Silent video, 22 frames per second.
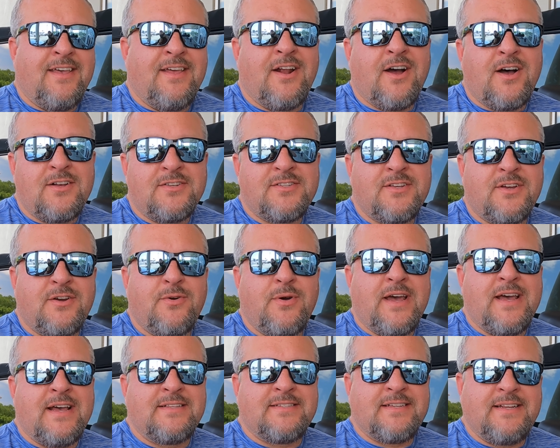It
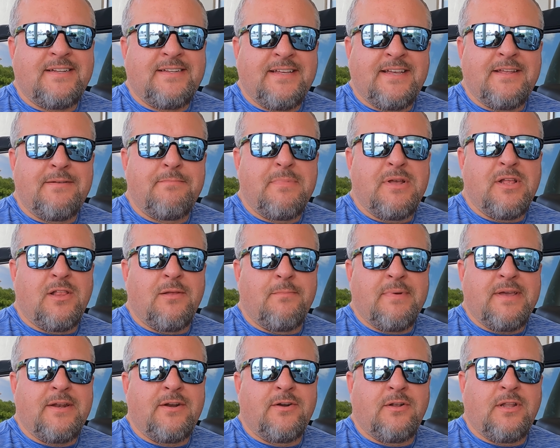also has a
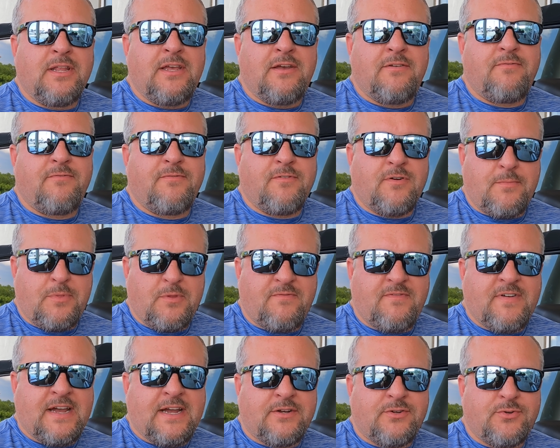10mm lift from the
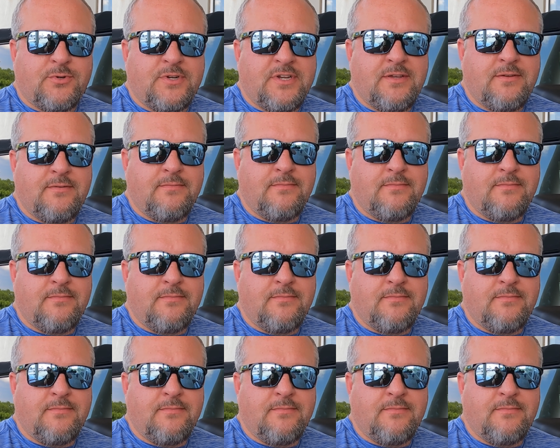factory.